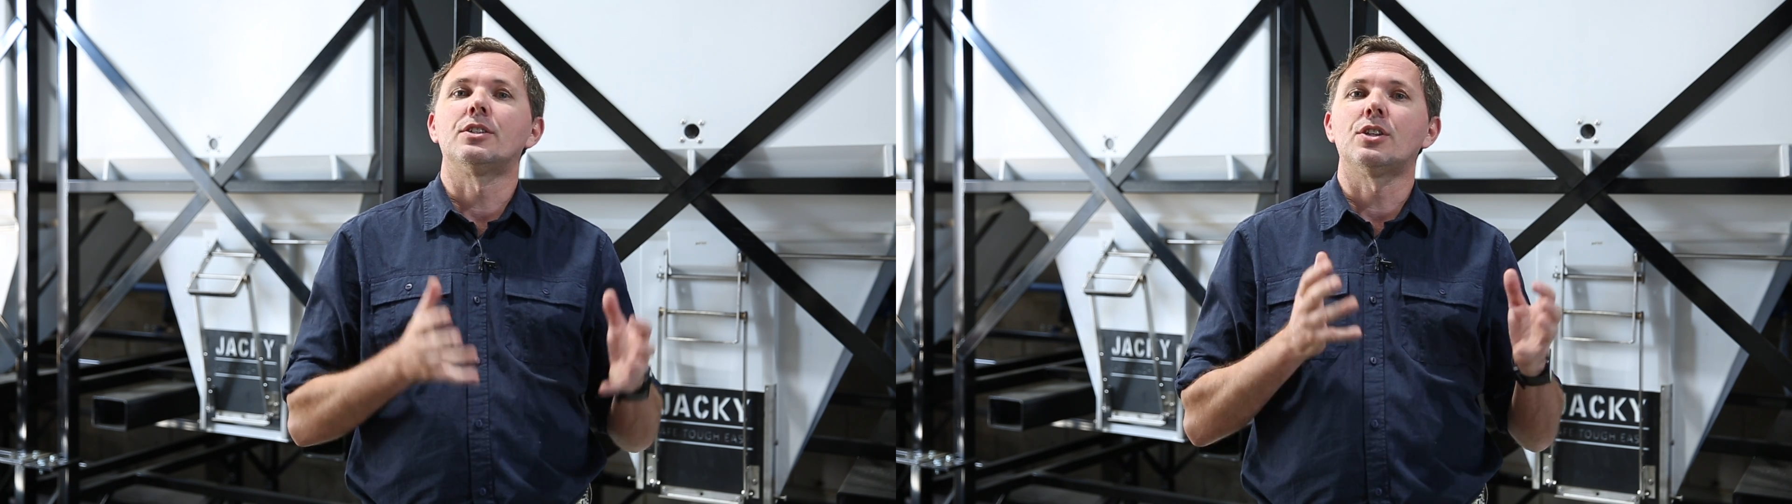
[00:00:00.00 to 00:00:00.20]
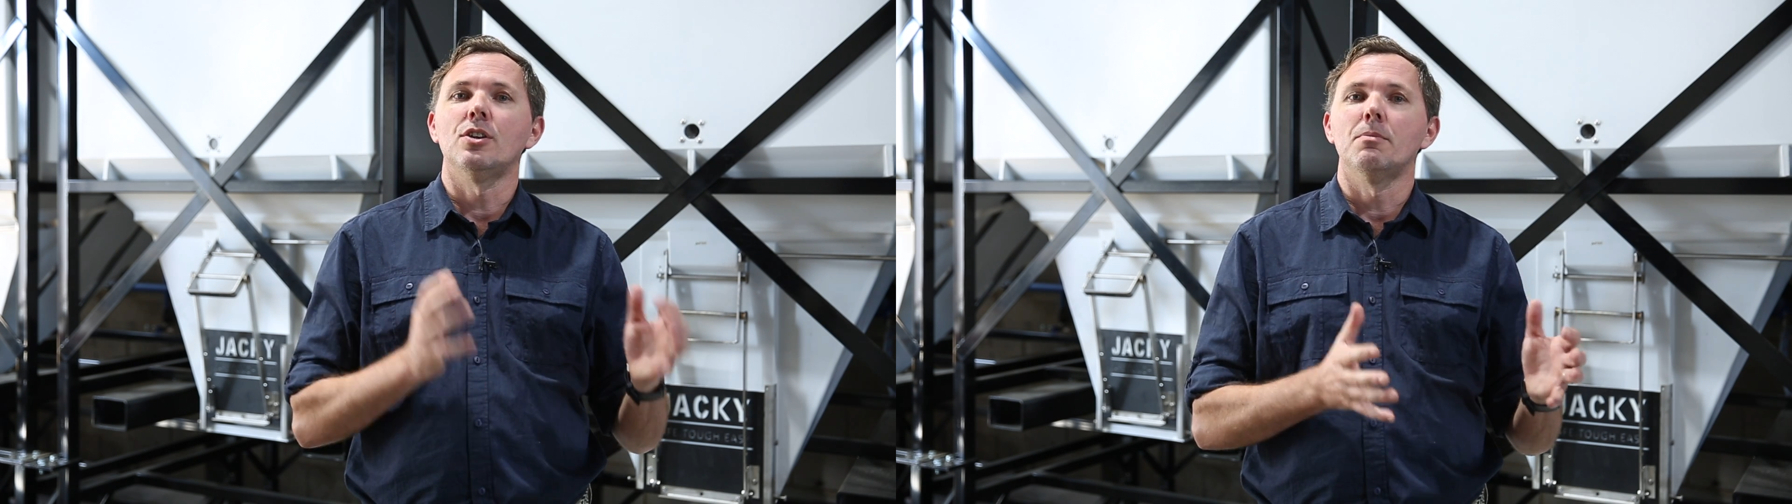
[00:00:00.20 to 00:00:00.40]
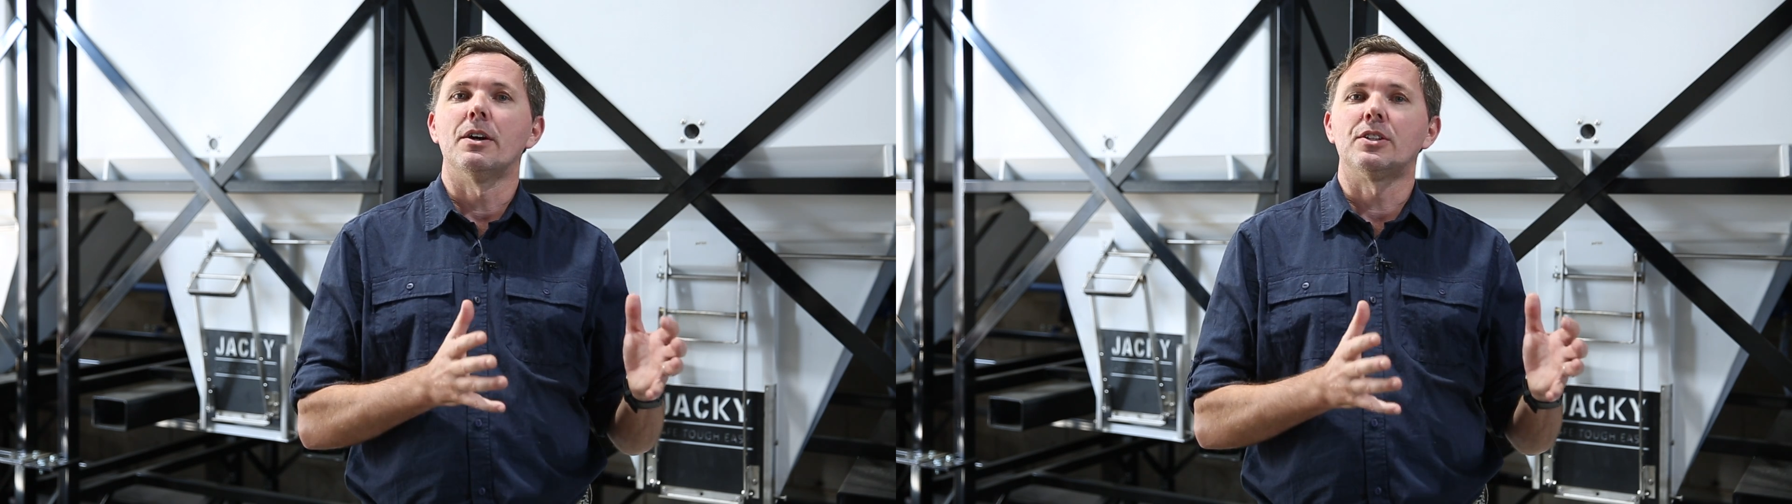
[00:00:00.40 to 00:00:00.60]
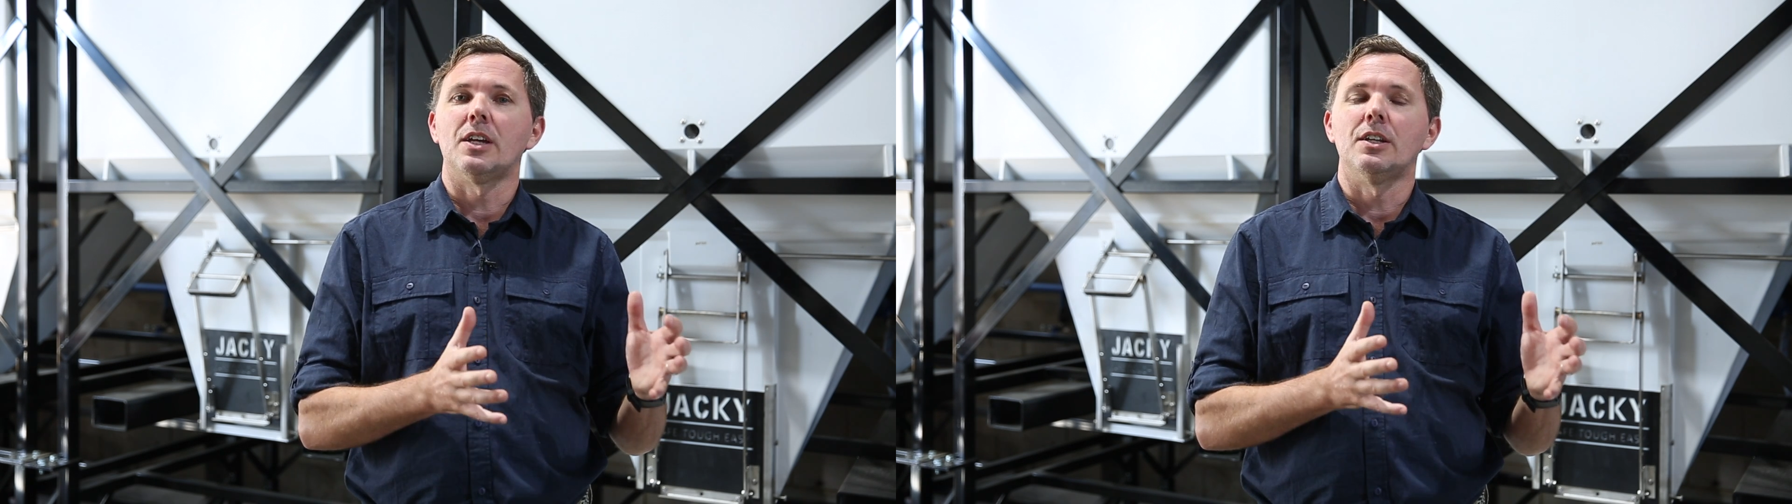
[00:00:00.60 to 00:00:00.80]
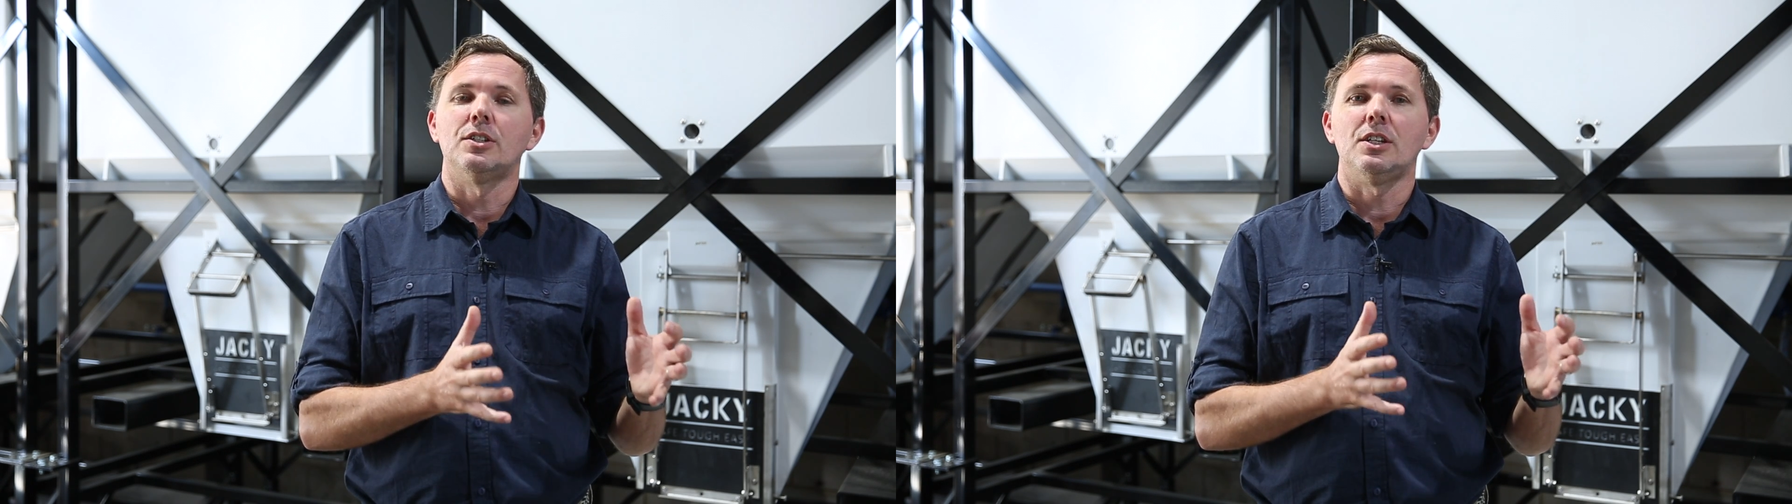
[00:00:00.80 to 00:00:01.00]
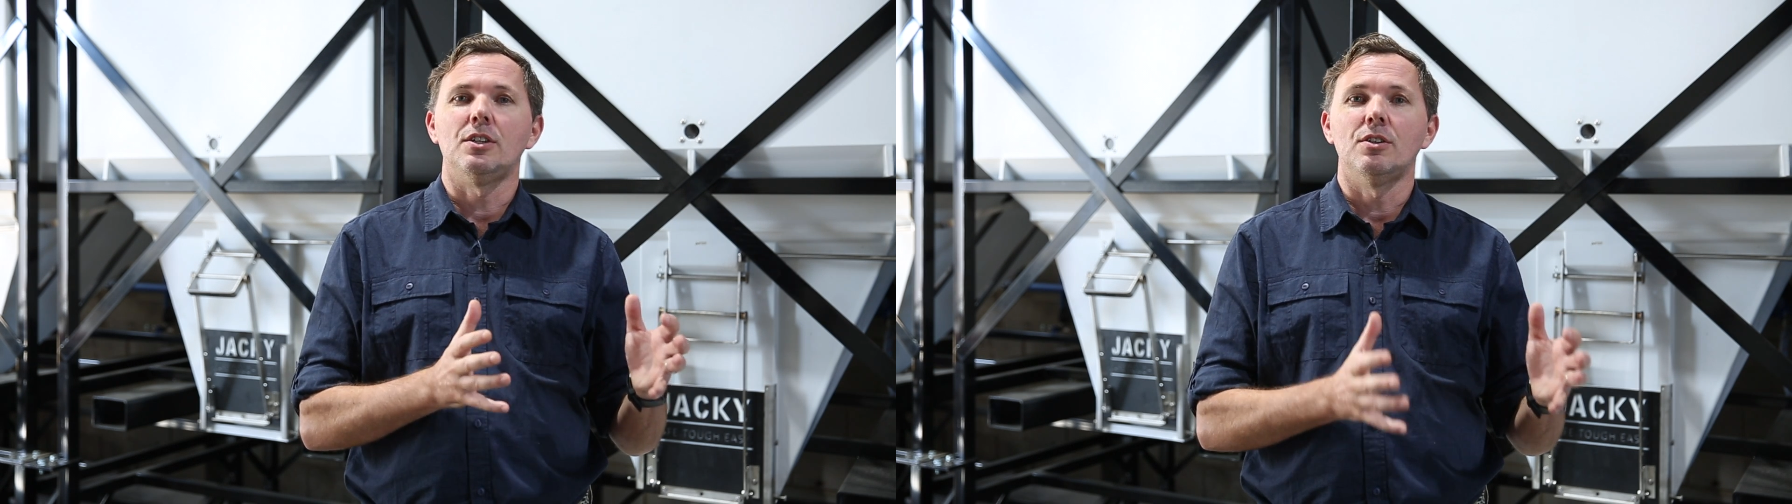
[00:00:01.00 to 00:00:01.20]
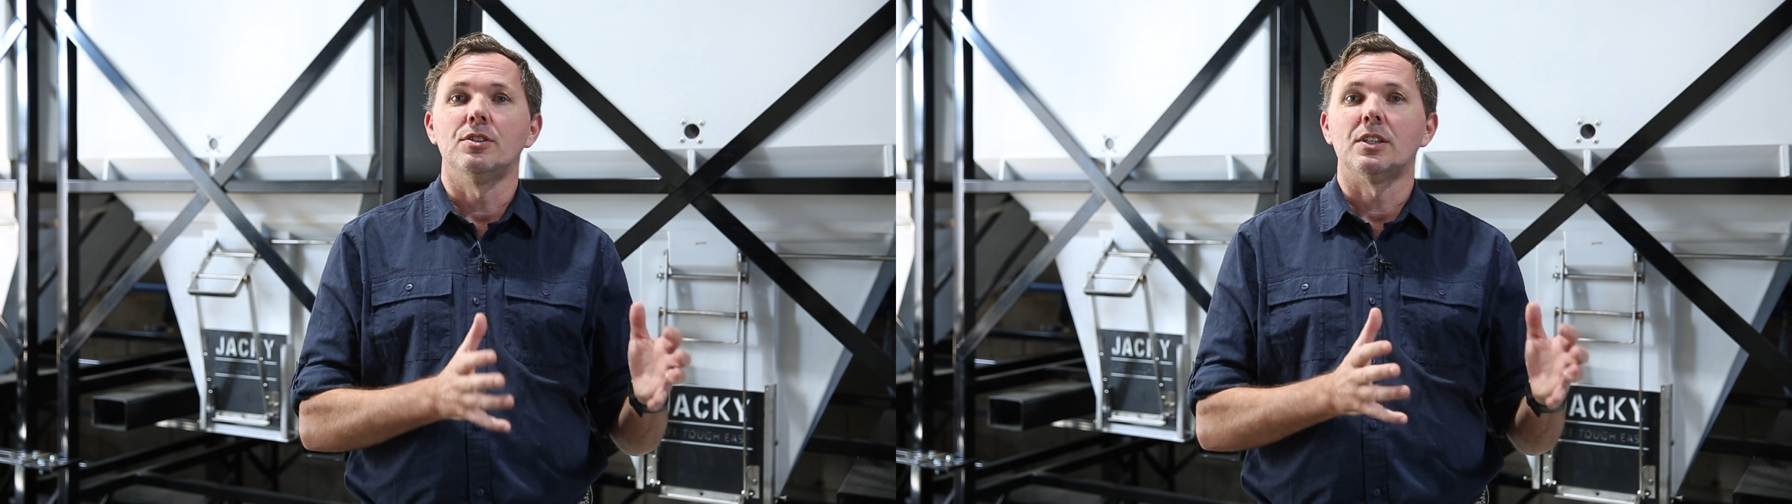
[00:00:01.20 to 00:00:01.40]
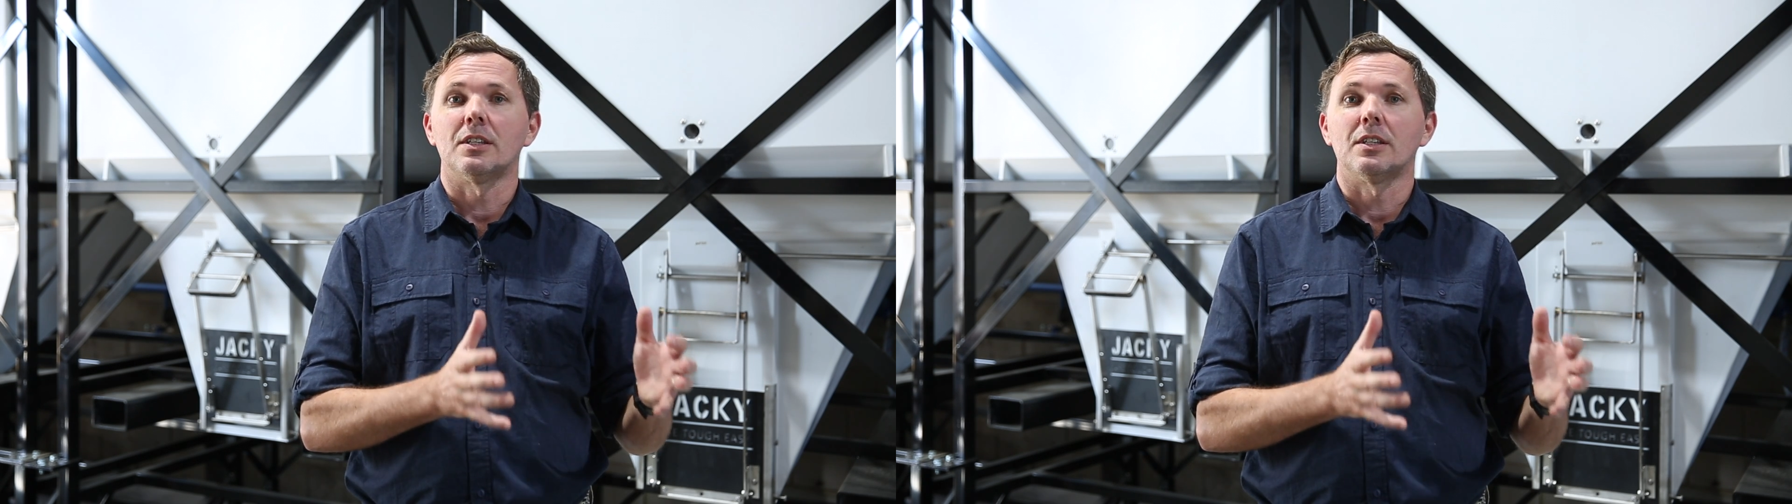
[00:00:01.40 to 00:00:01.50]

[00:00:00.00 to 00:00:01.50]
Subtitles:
too much energy used